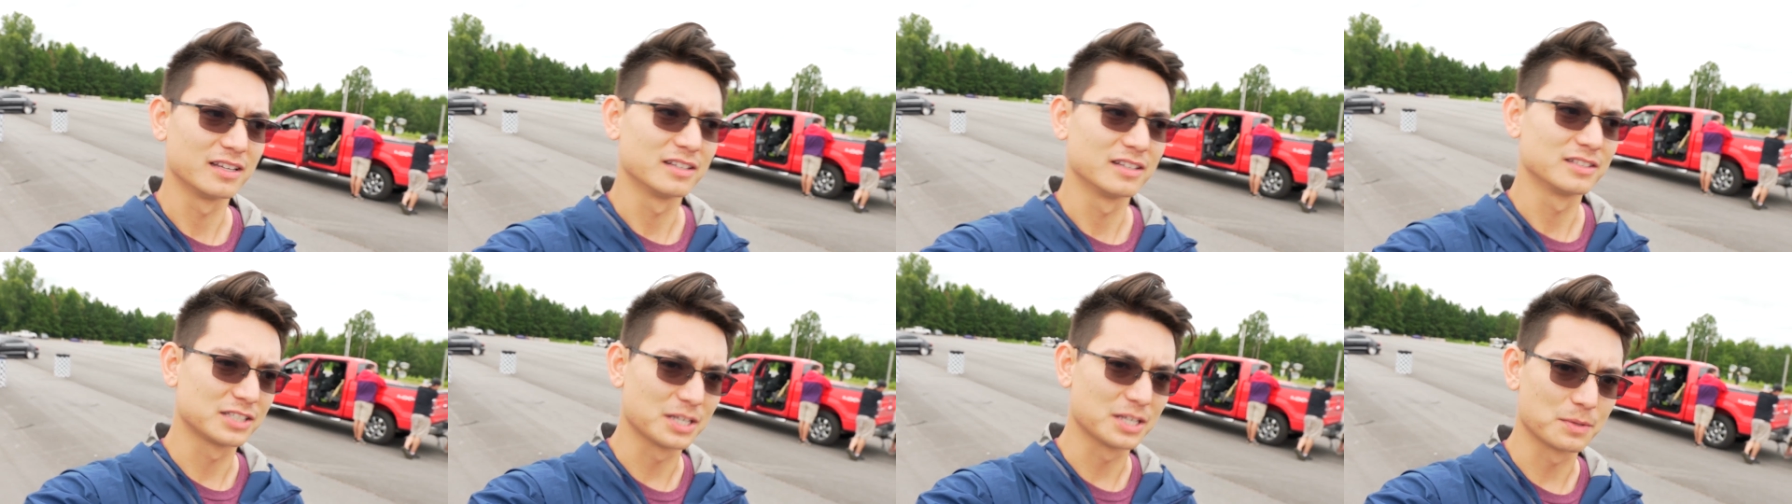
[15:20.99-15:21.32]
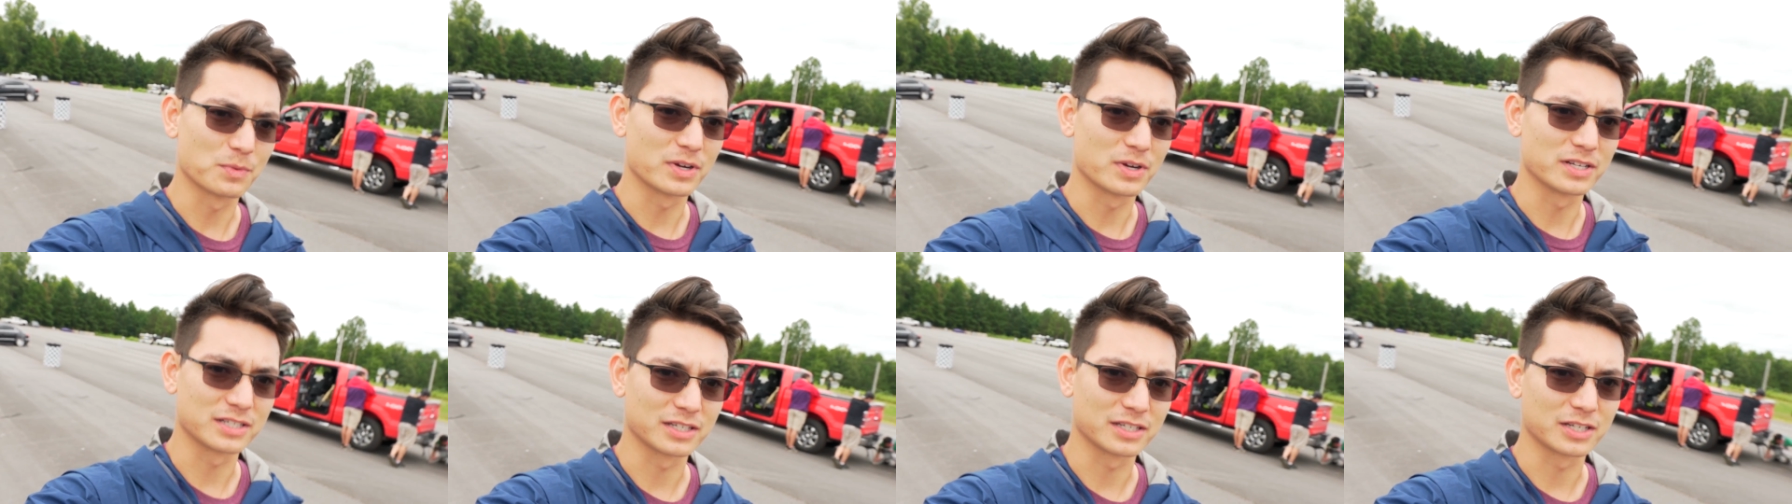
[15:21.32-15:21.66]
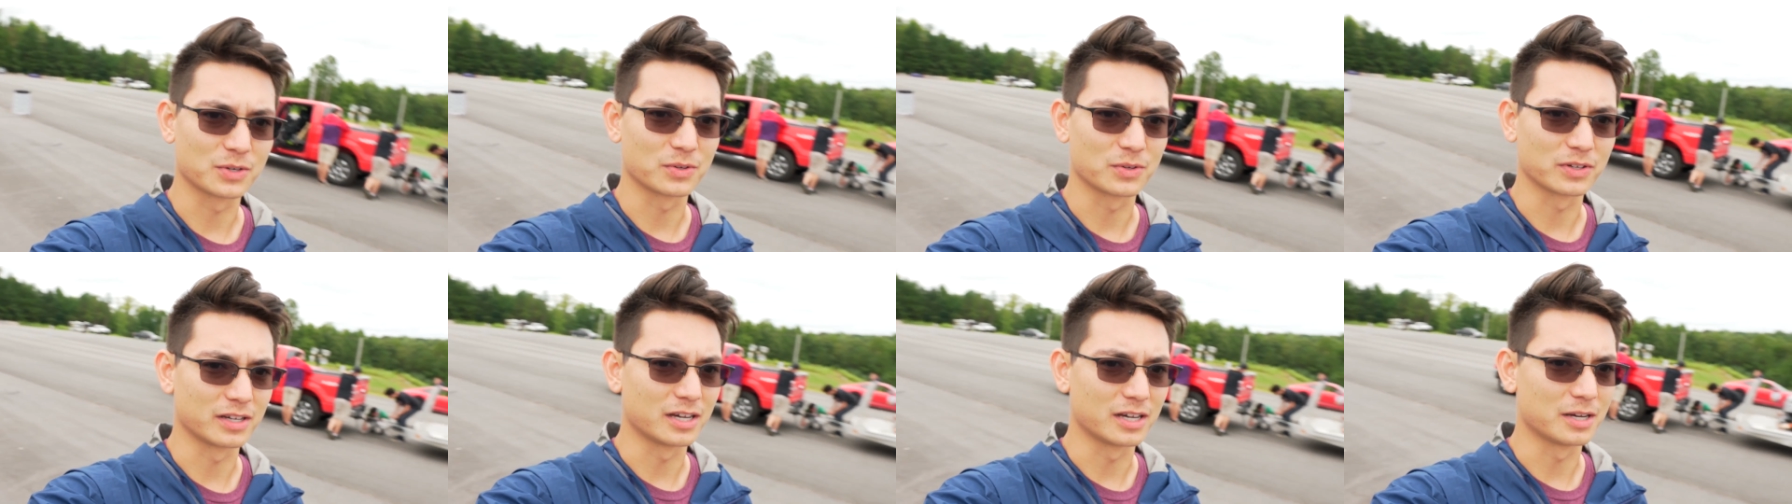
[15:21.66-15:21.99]
Some racing
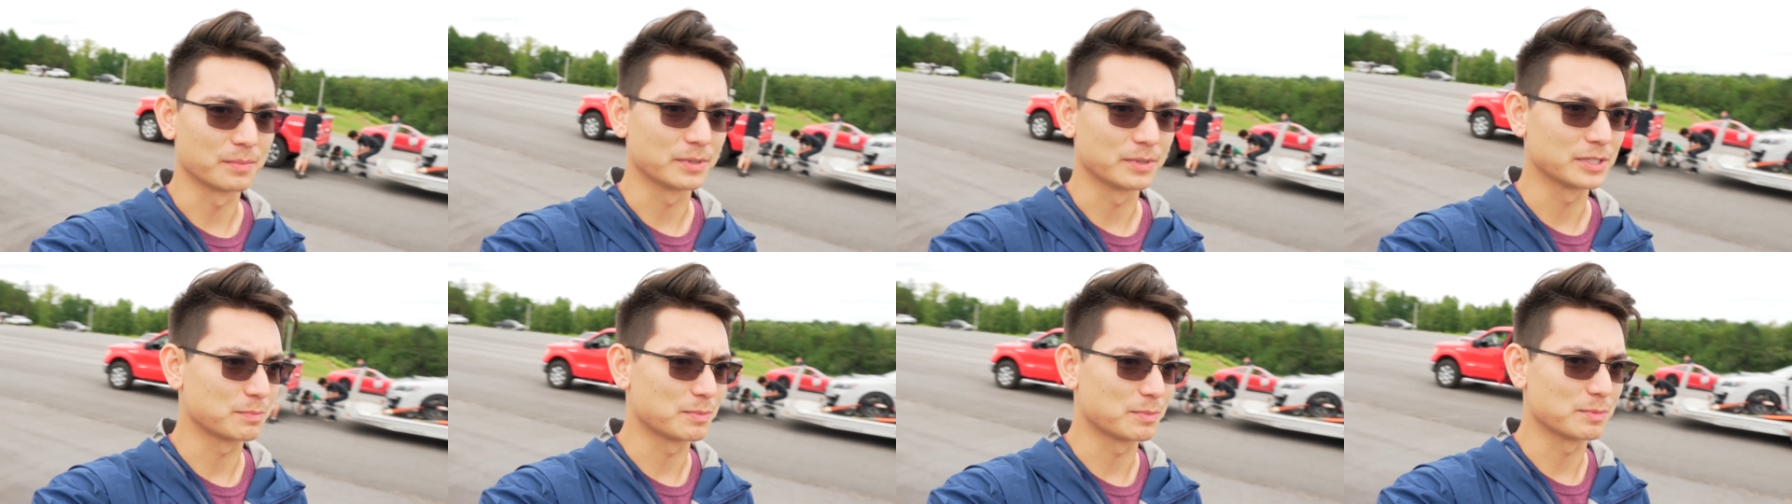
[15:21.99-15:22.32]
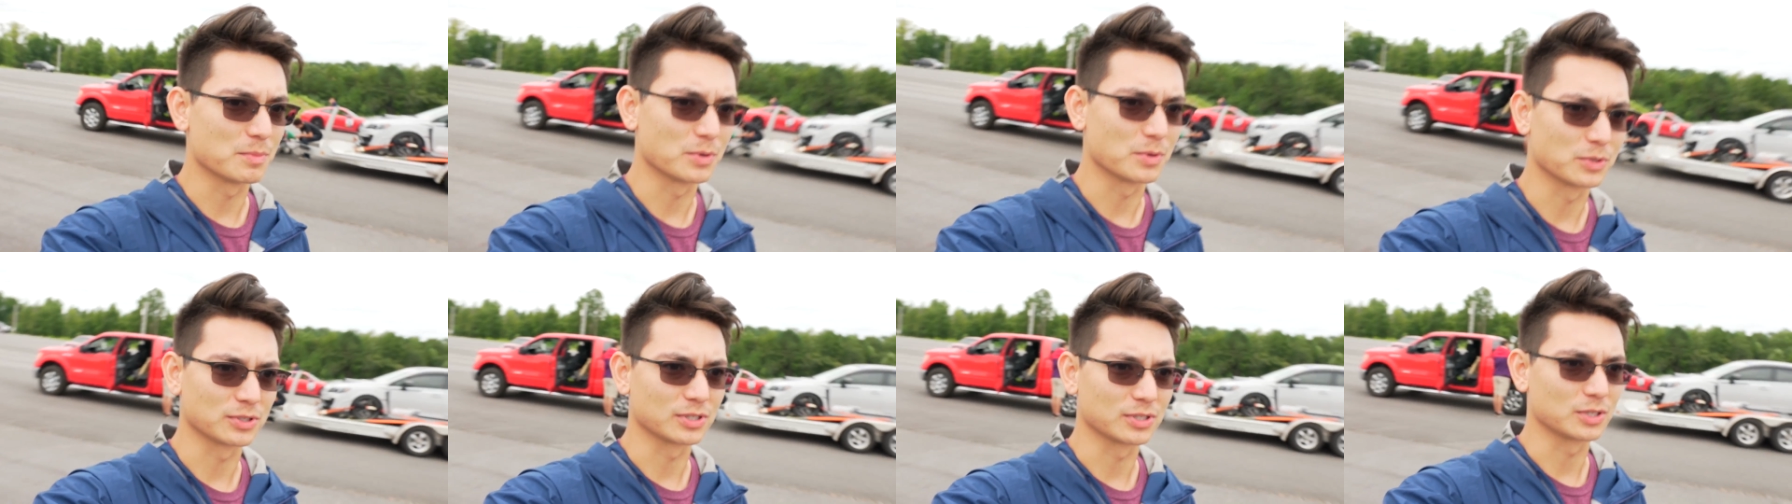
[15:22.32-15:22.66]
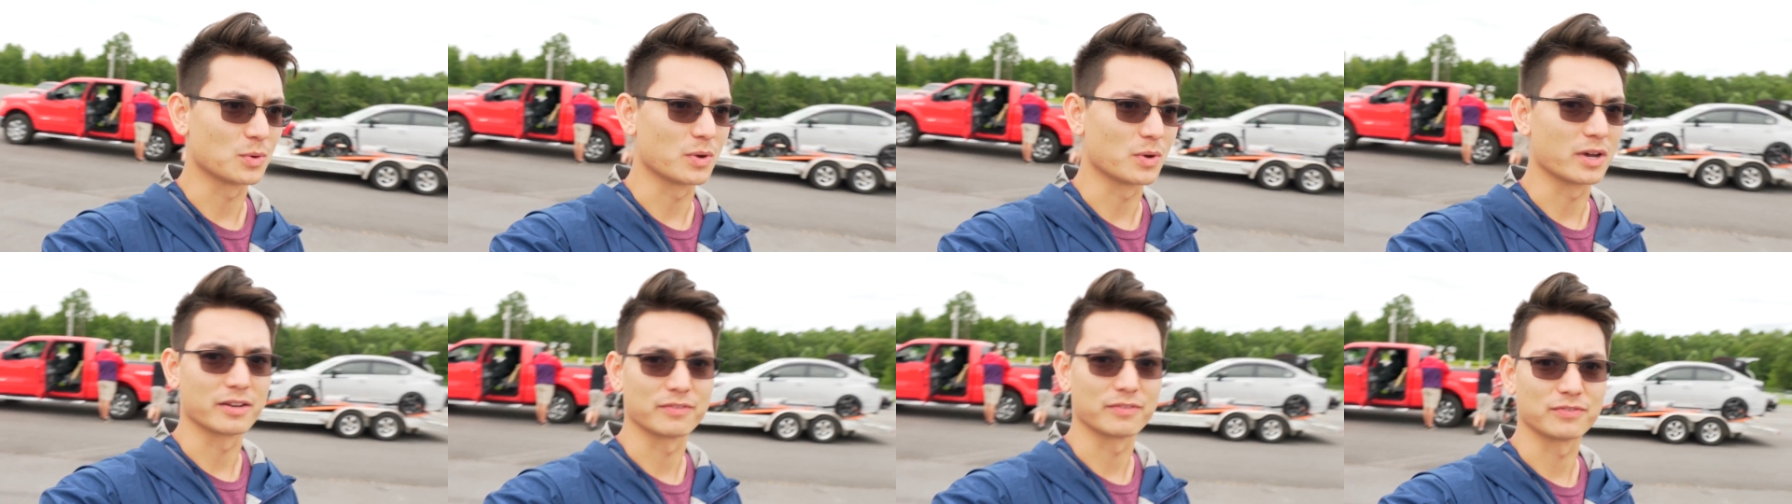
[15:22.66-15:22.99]
going on, but it's been mostly
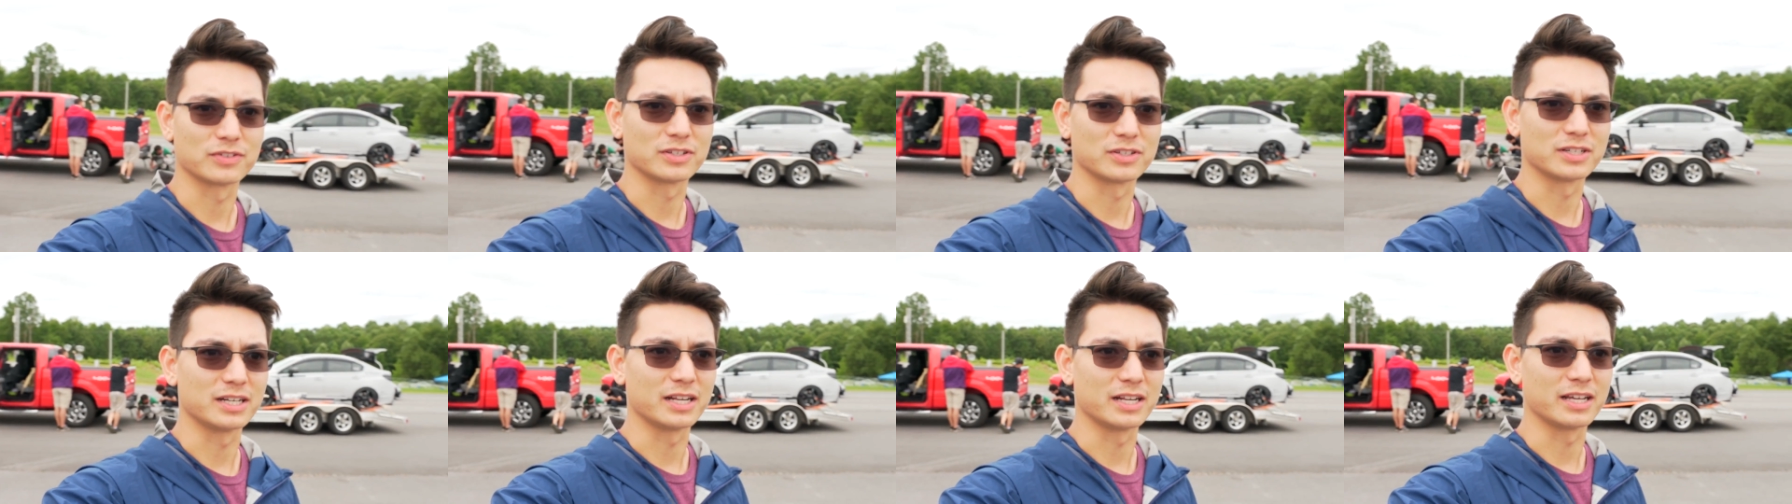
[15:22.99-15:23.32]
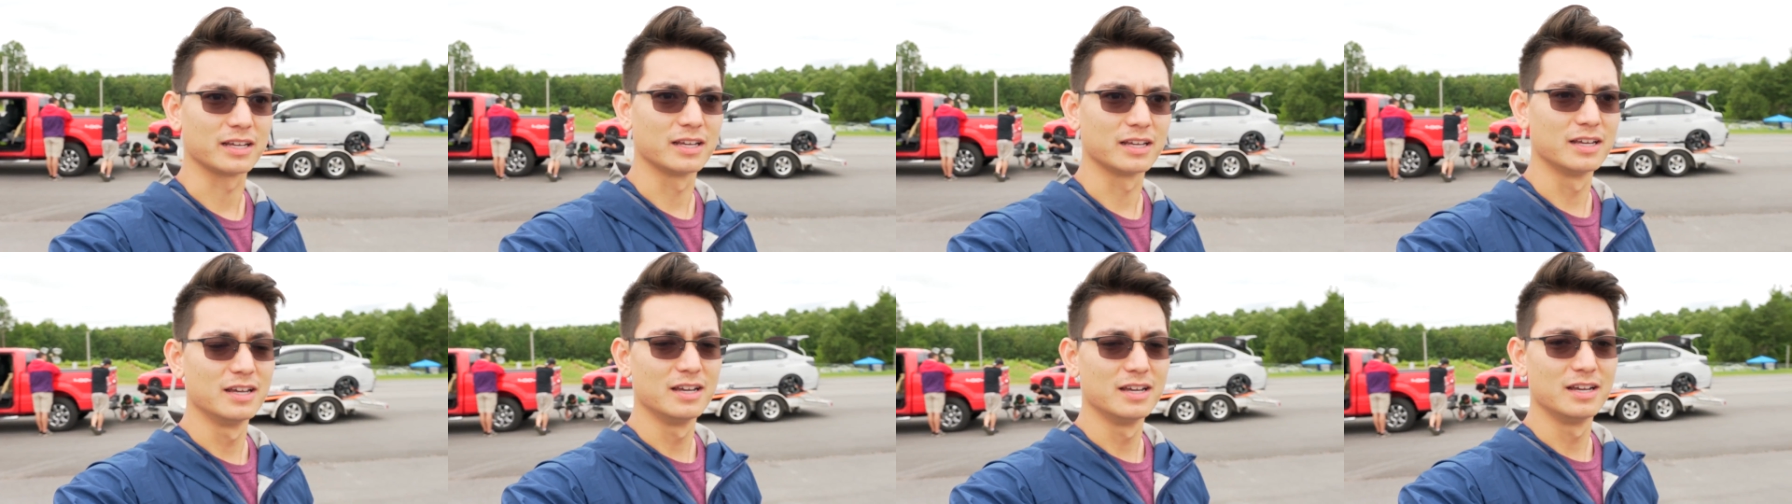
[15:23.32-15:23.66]
quiet for today.